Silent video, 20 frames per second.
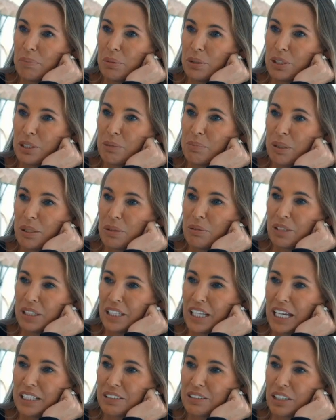a bodybuilder
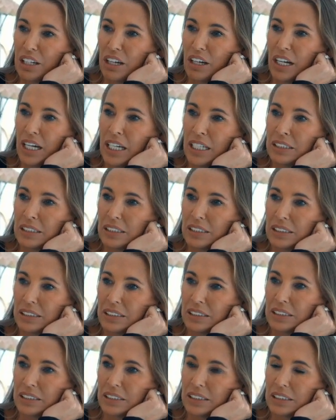that right. side. so
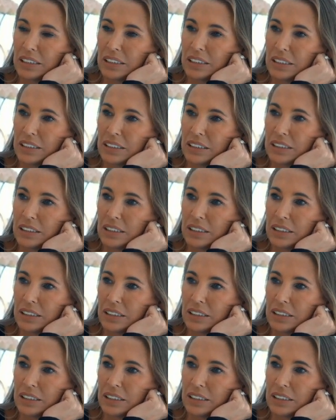swollen.